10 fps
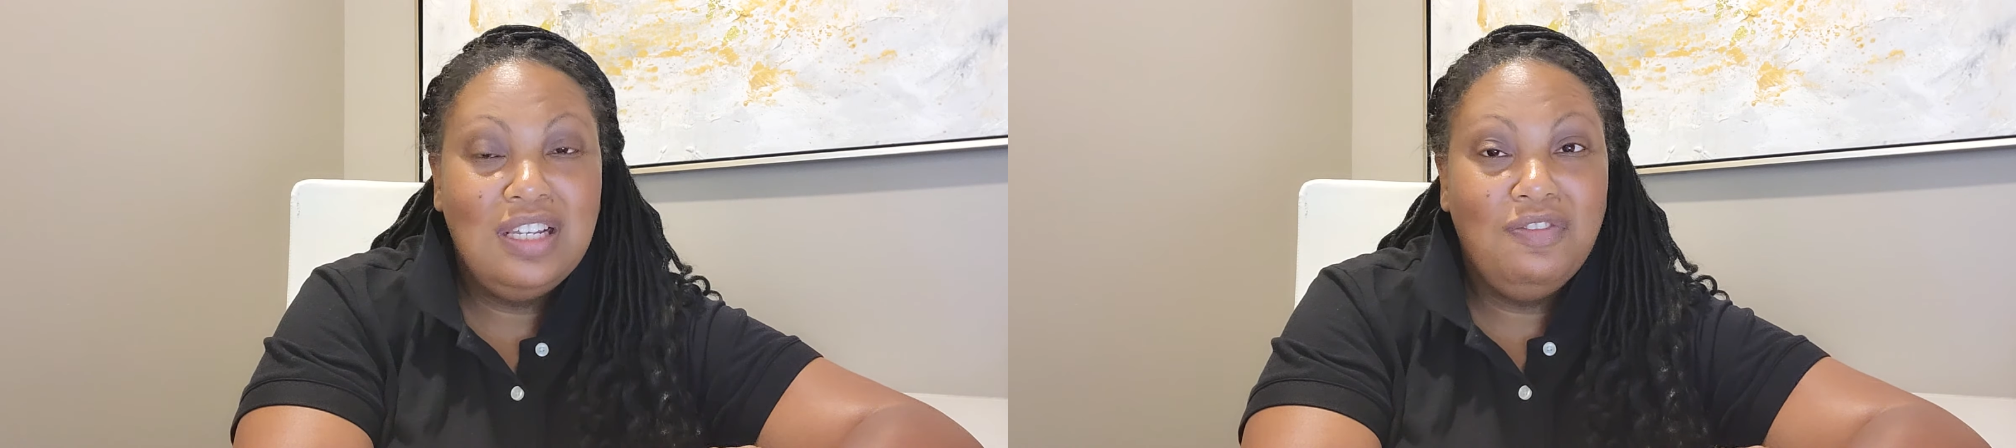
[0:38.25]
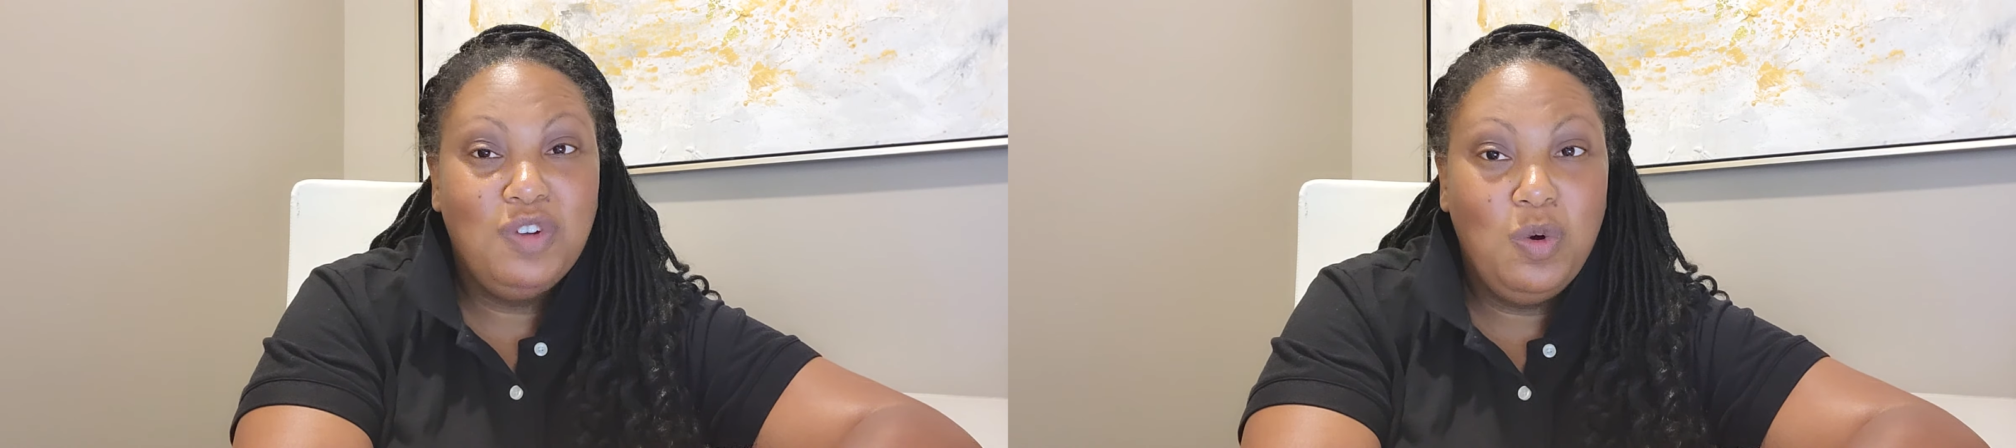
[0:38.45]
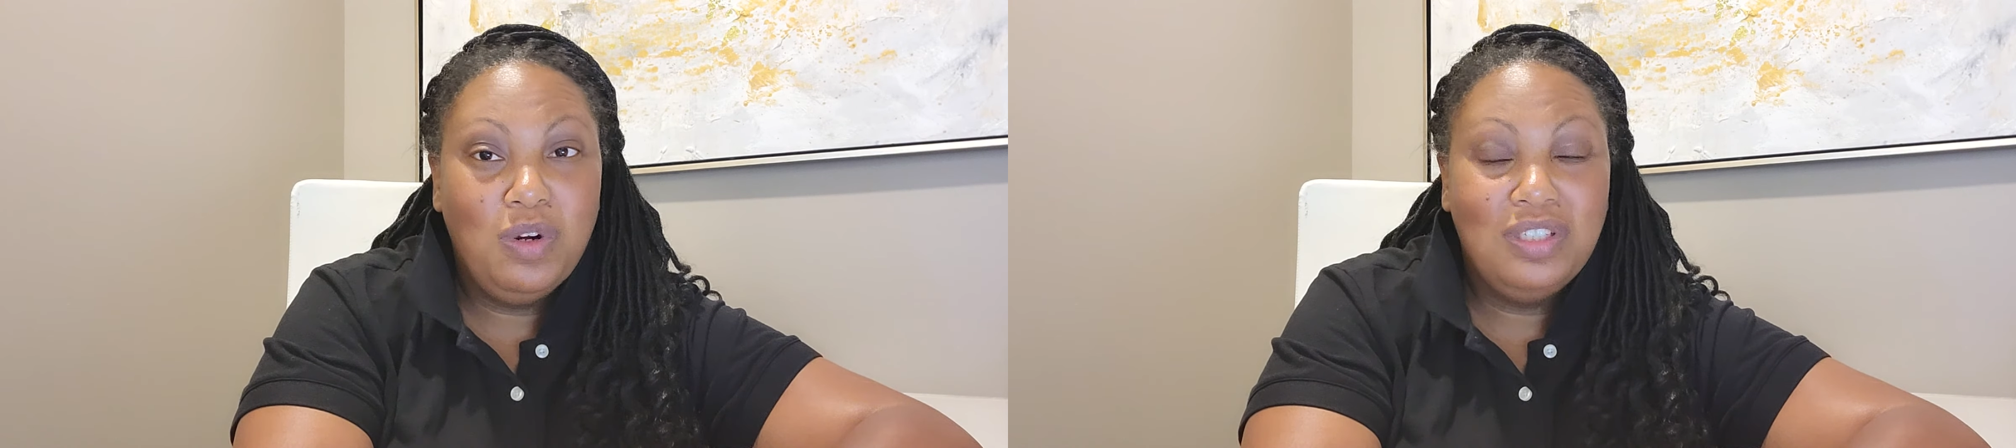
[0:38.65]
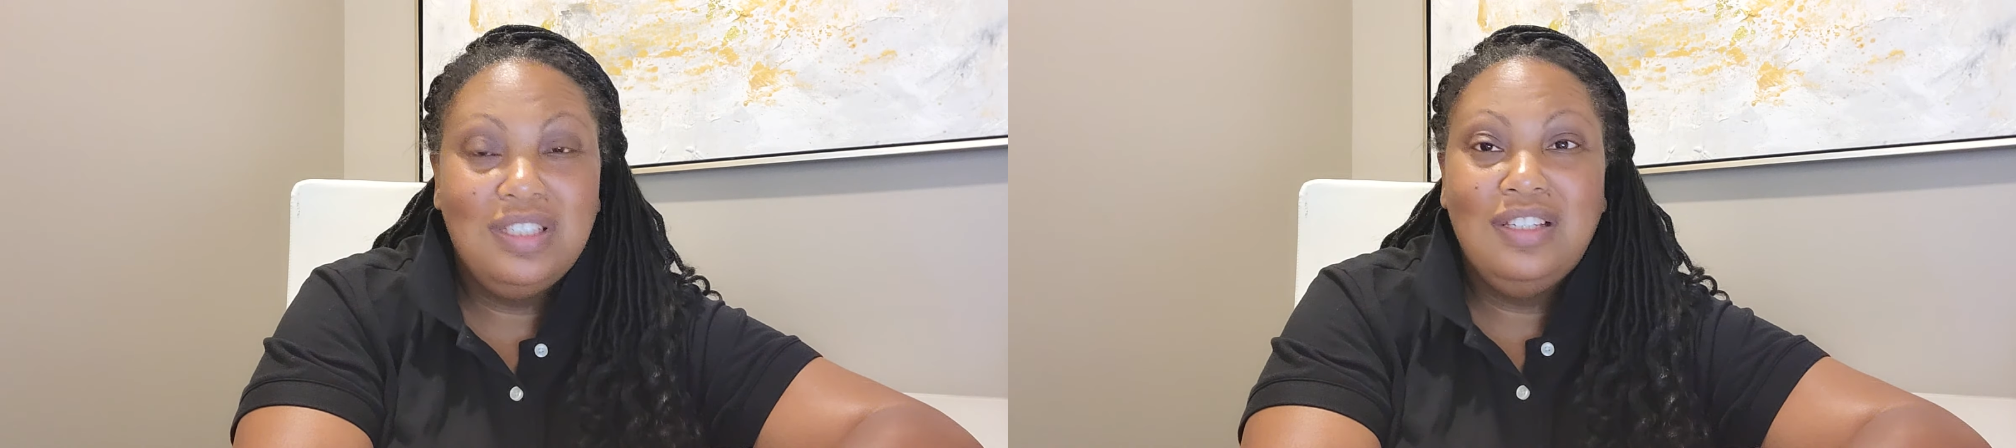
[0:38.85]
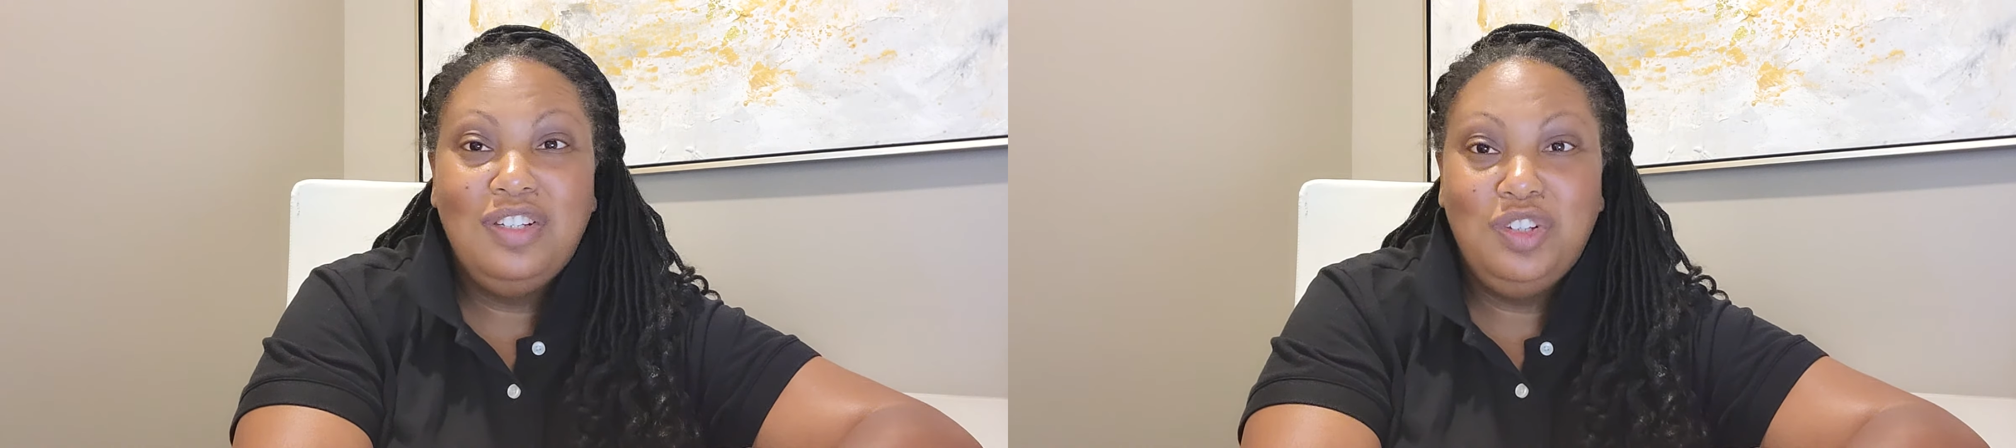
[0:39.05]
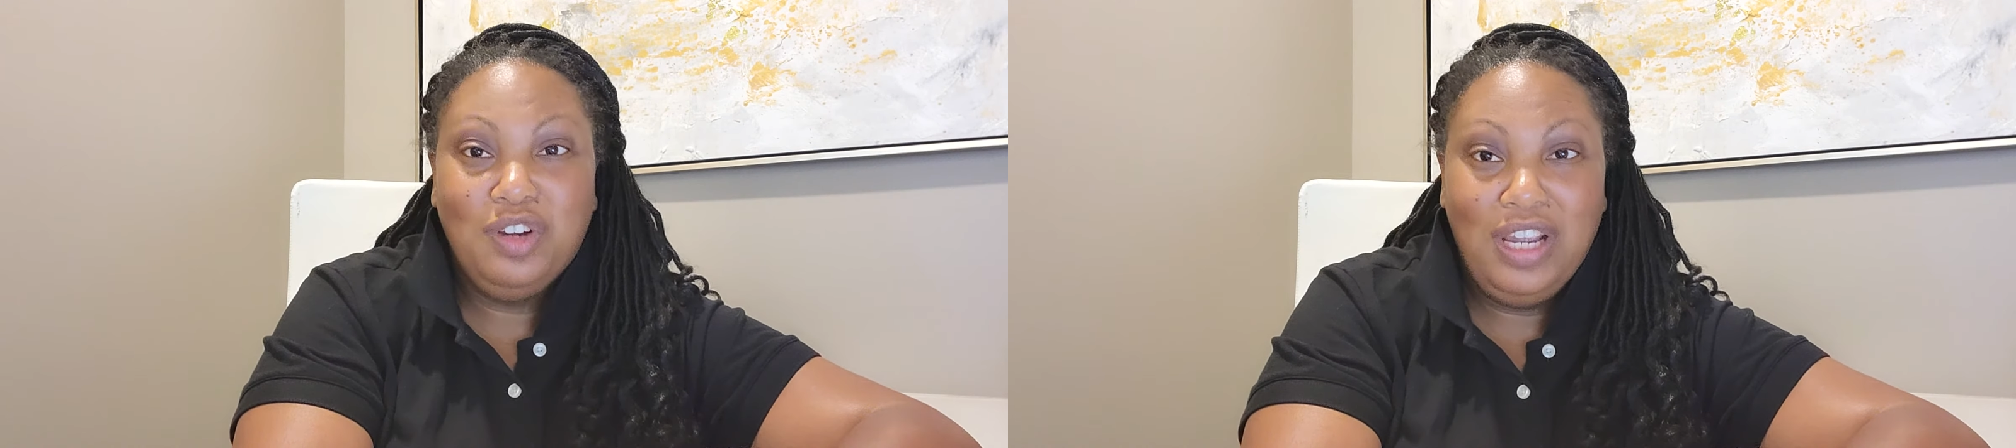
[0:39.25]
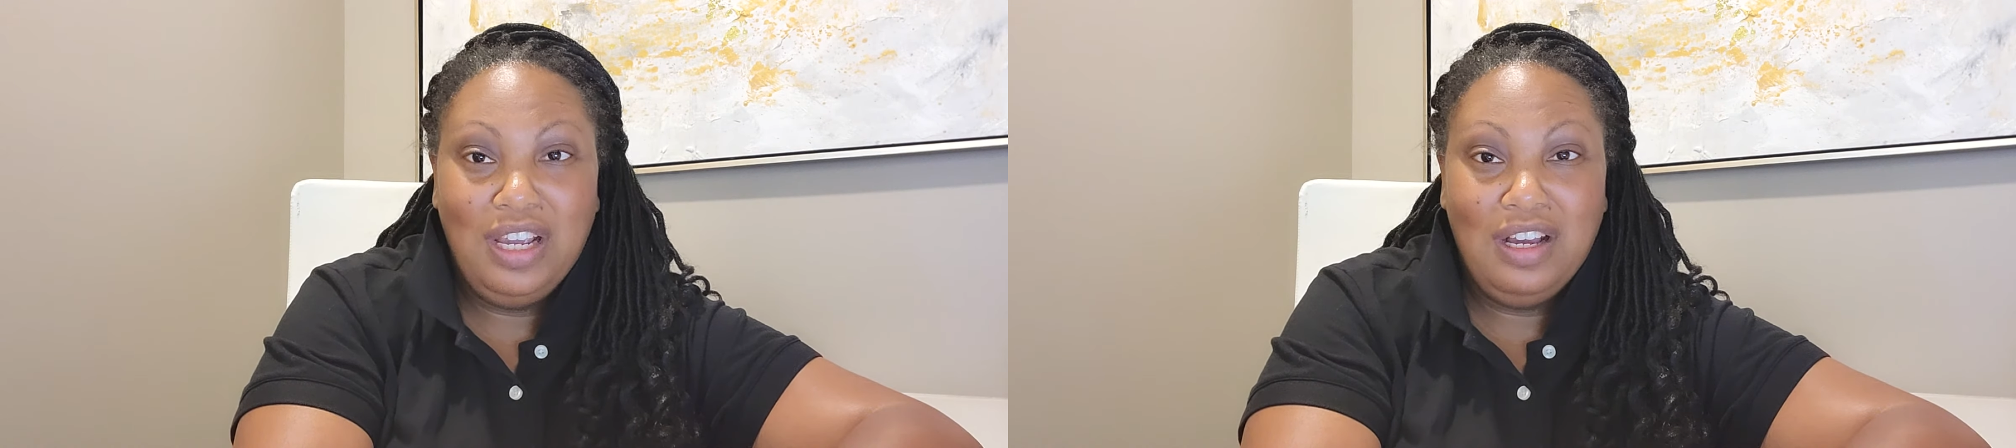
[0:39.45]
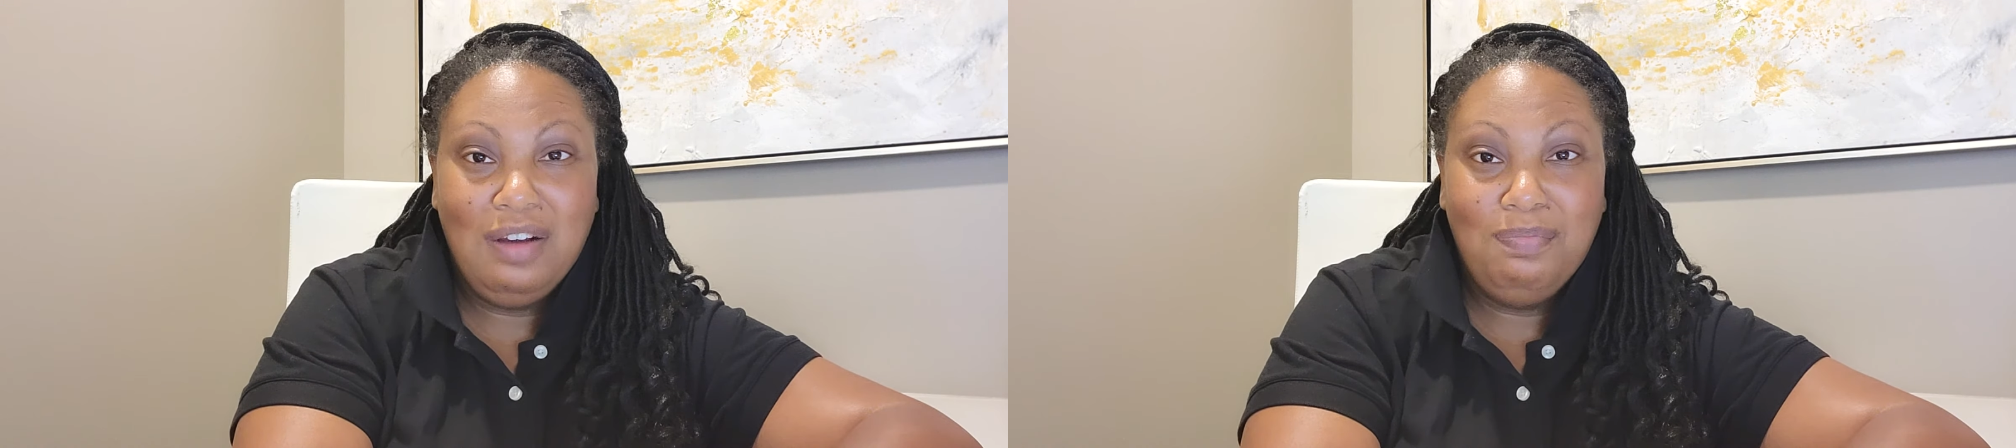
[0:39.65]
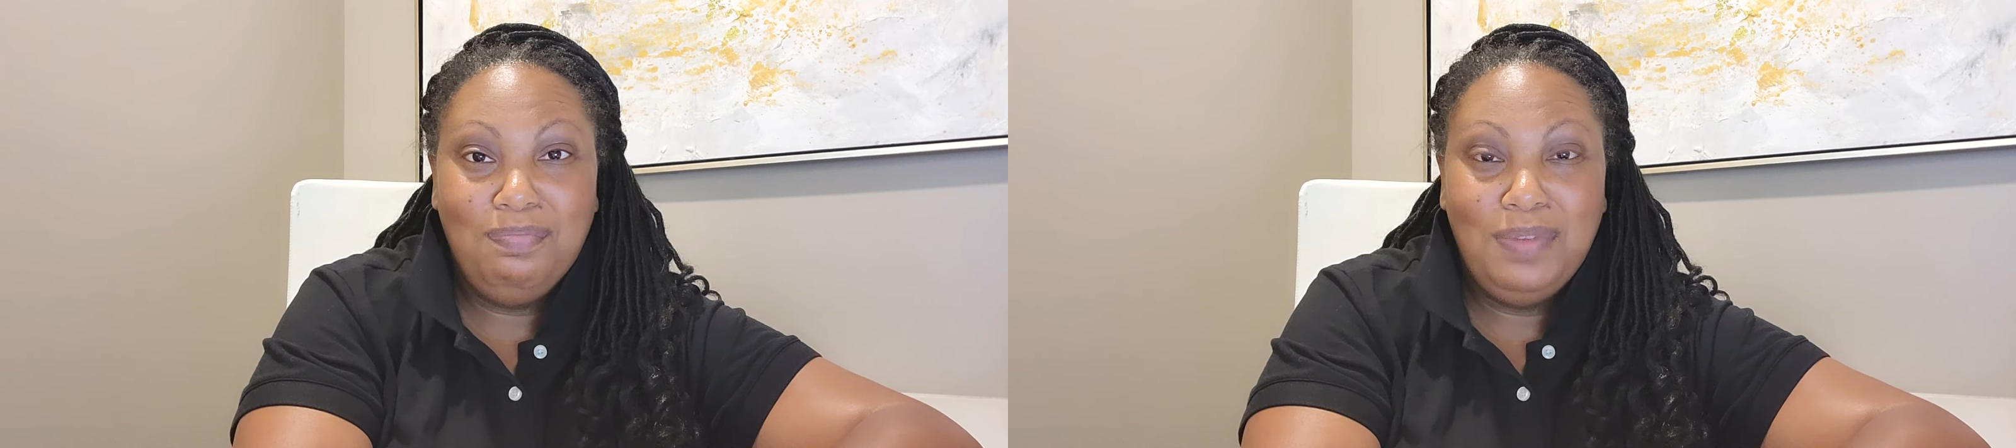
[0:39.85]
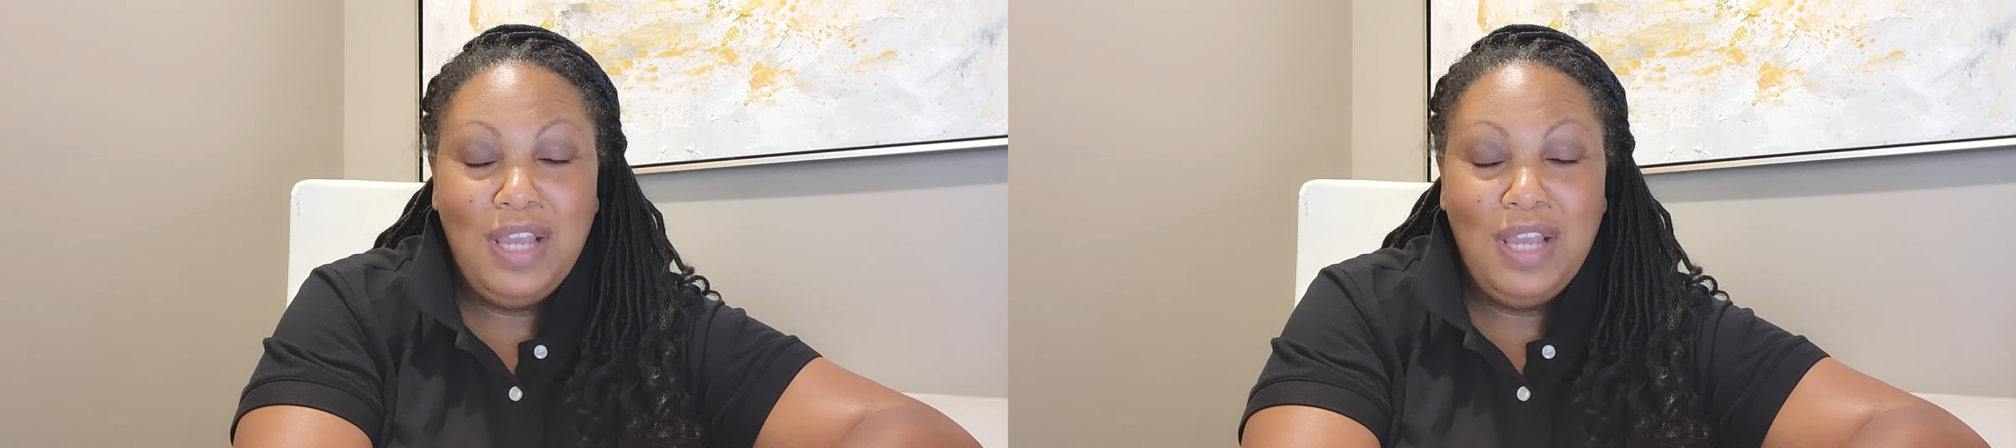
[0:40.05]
and of course, your income.